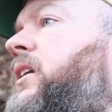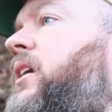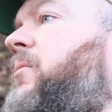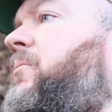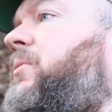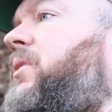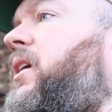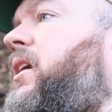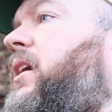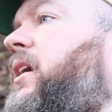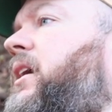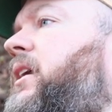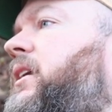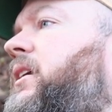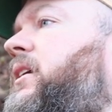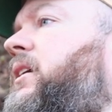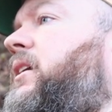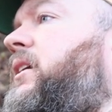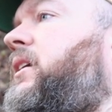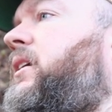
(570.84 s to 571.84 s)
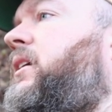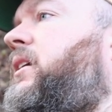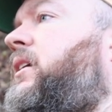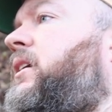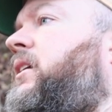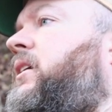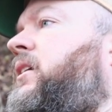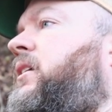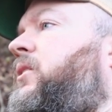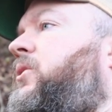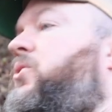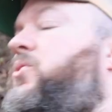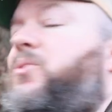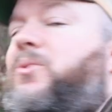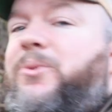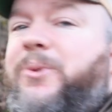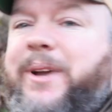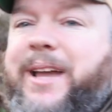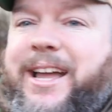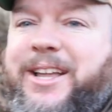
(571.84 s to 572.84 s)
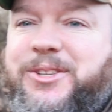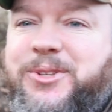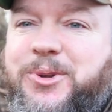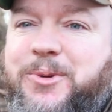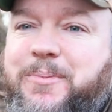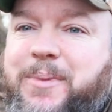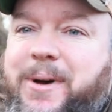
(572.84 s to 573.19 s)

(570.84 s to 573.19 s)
I'm not... Ooh, we got 2